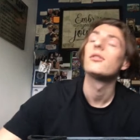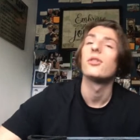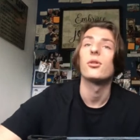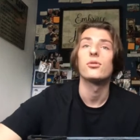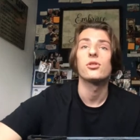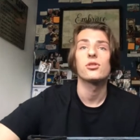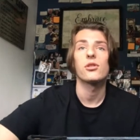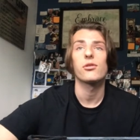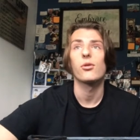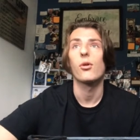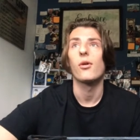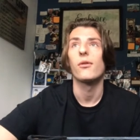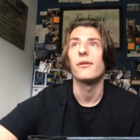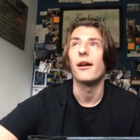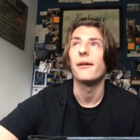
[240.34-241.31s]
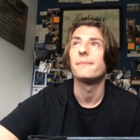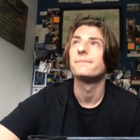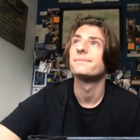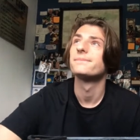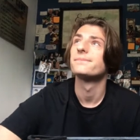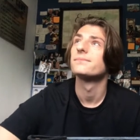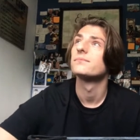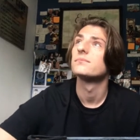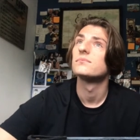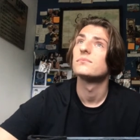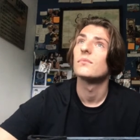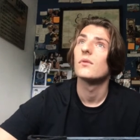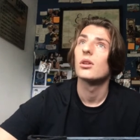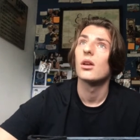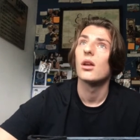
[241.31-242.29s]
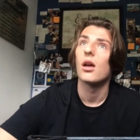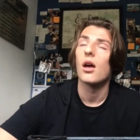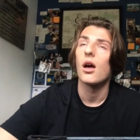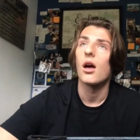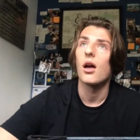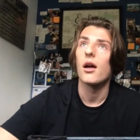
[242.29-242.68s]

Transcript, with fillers: So just a thought on that.